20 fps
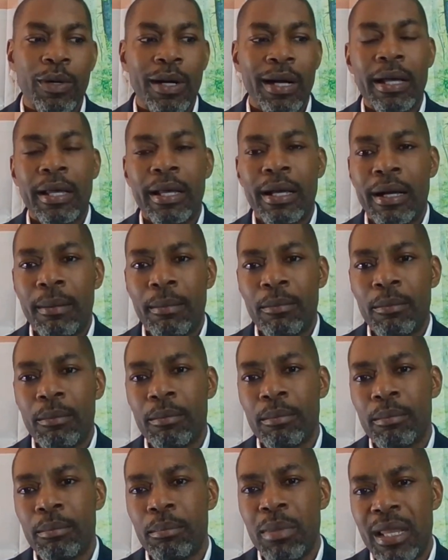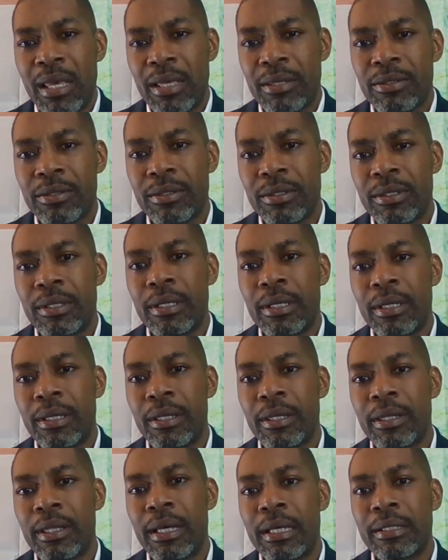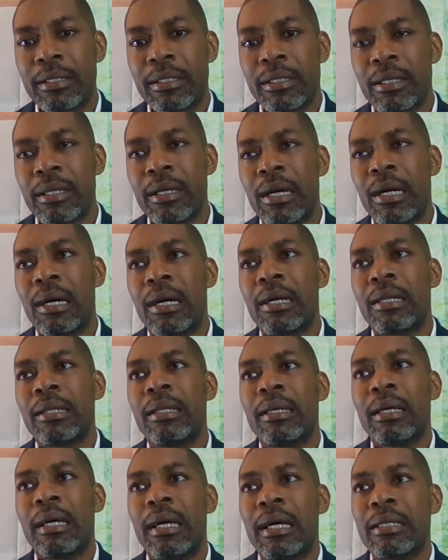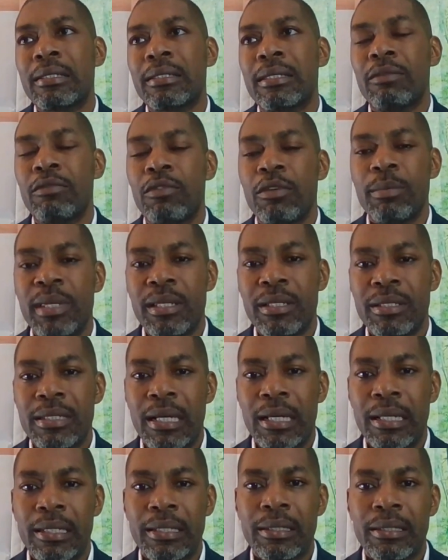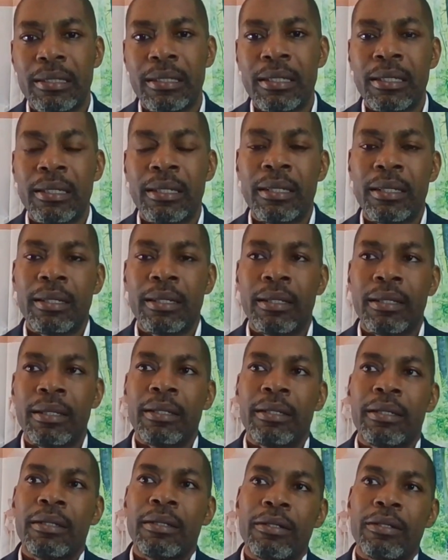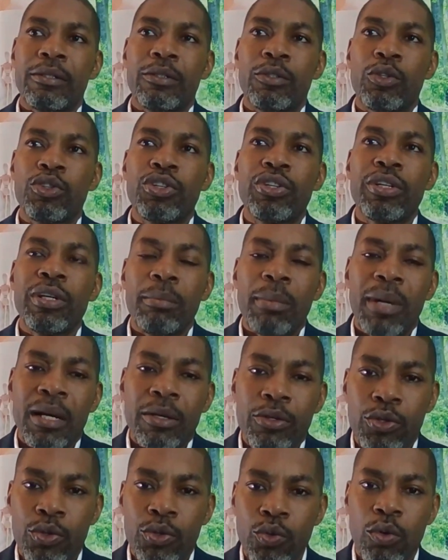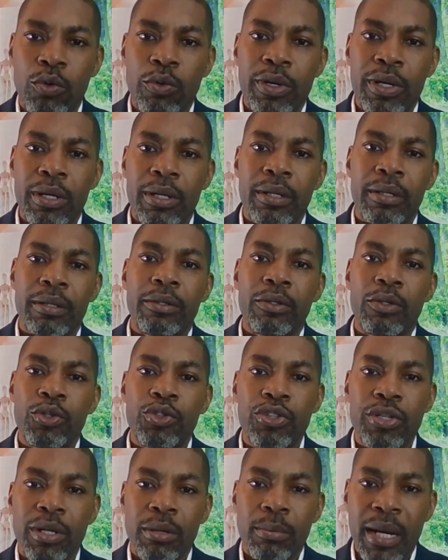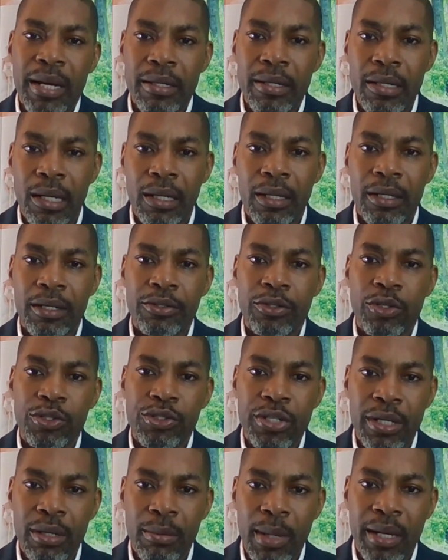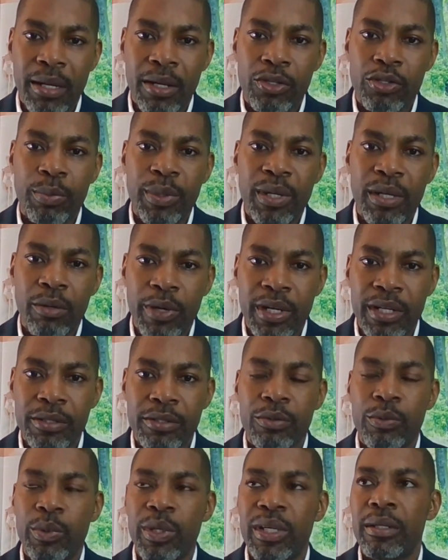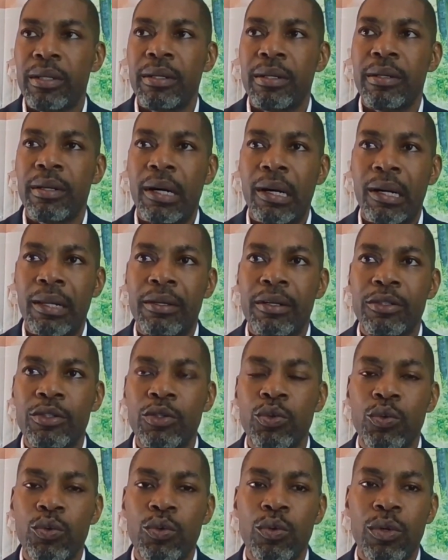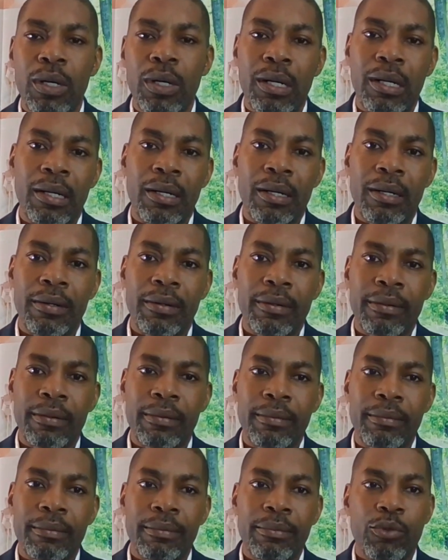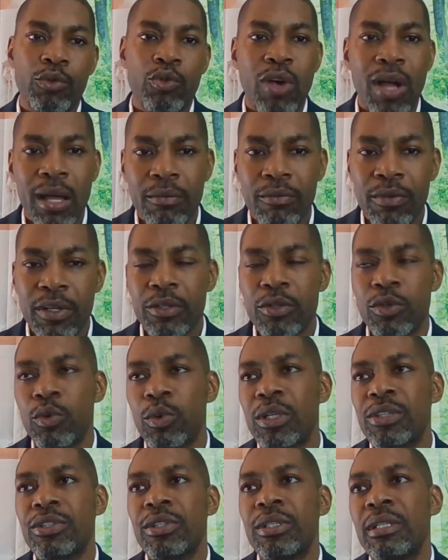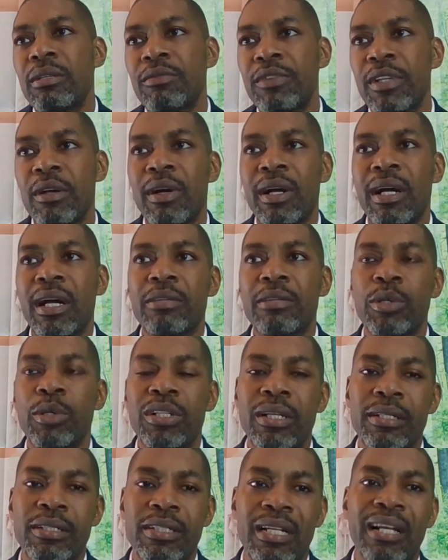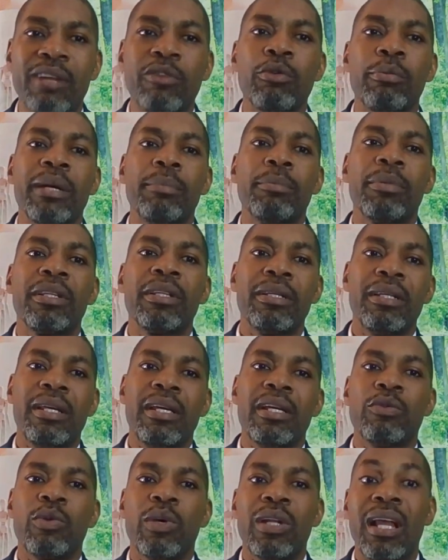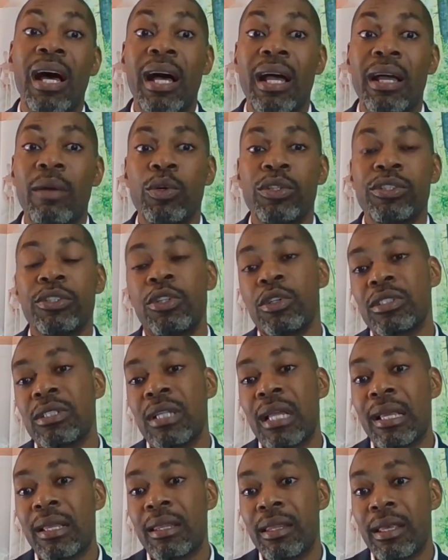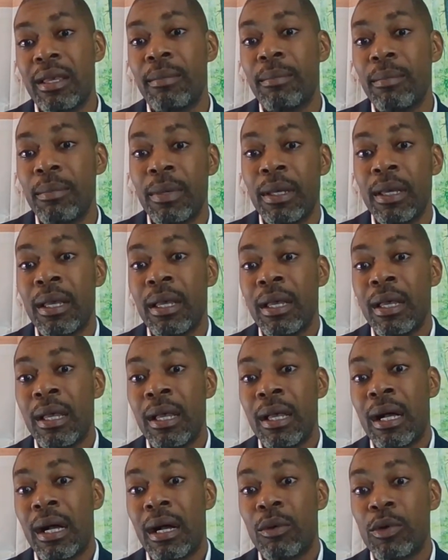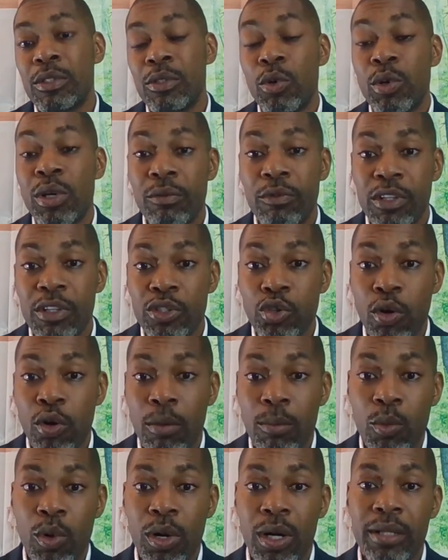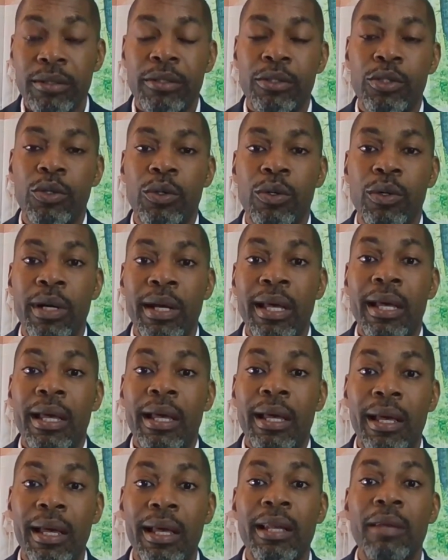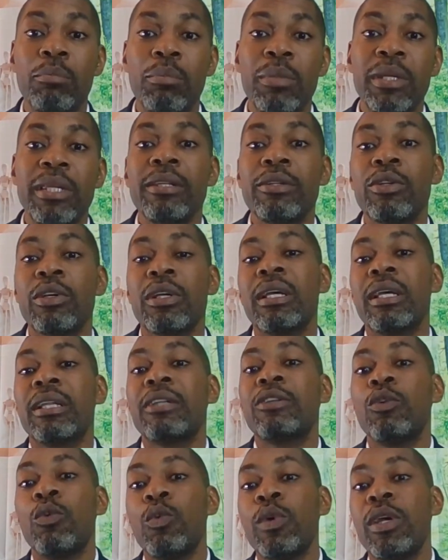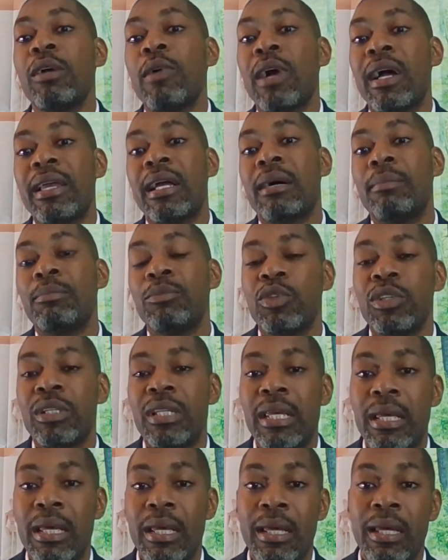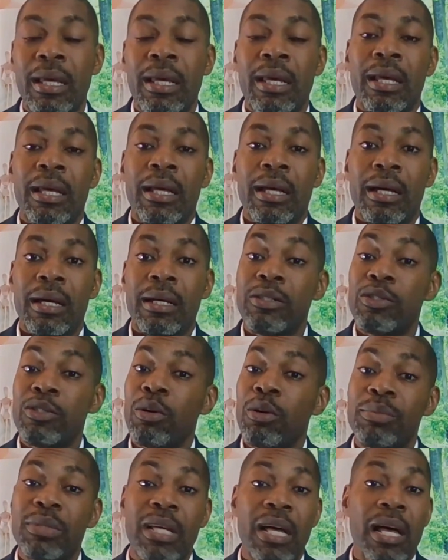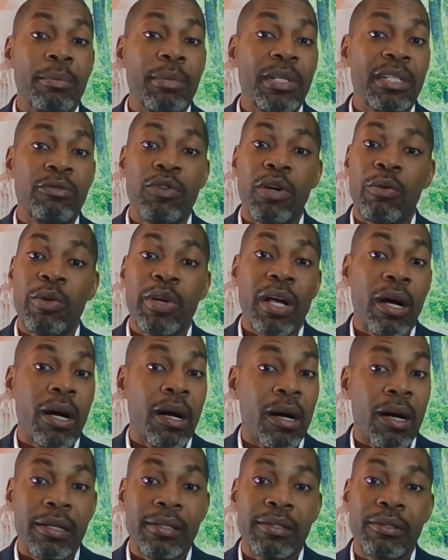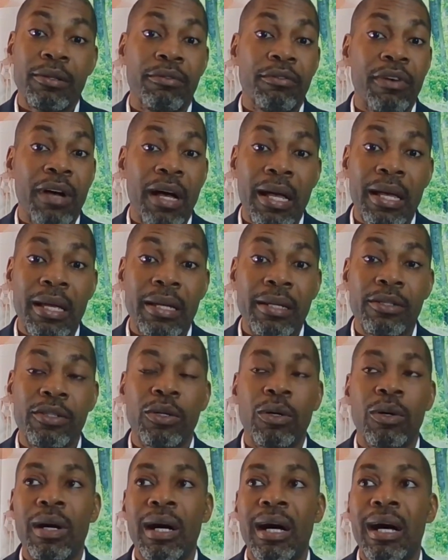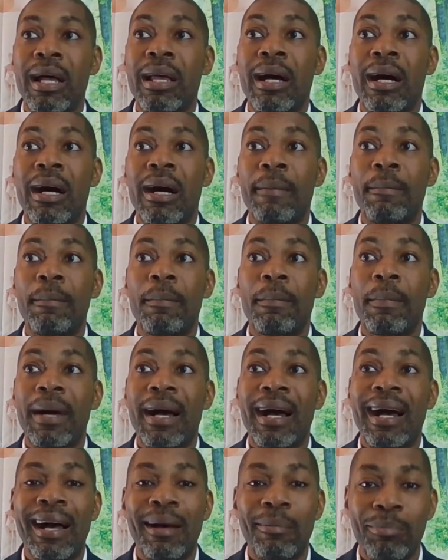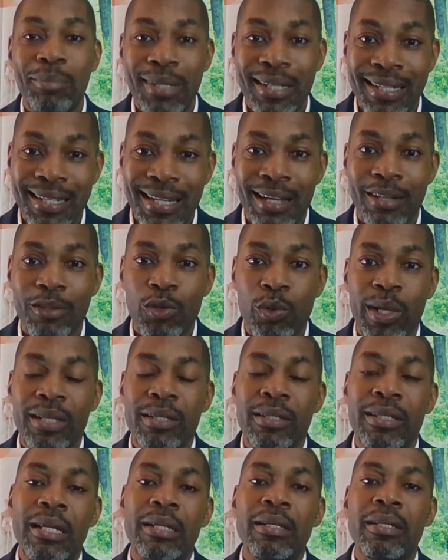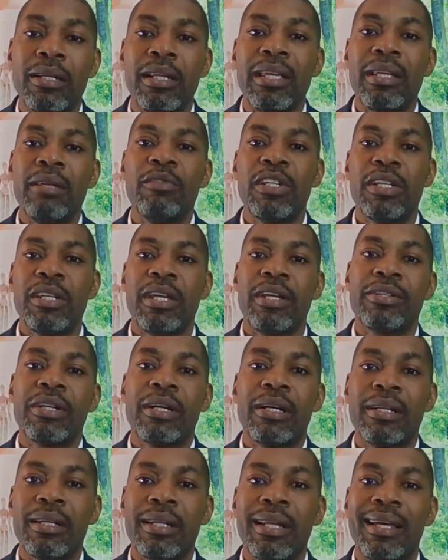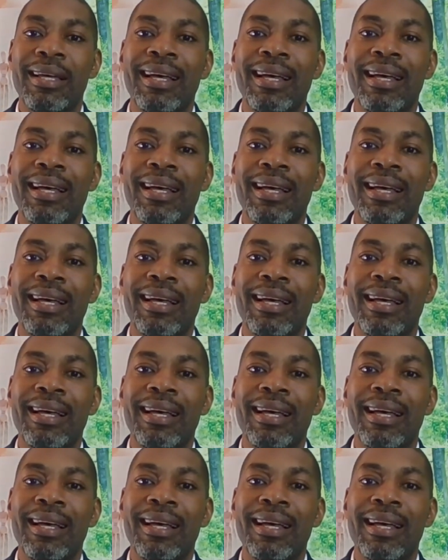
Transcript: I am blessed that God has given me the talent to share my story, to share my knowledge, to share my experience with others who are striving to achieve their highest potential. I remember the days when I was just like them. I was looking for someone to help me to get to where I am today. And sometimes it's very hard to find. So I am happy that you extended the invitation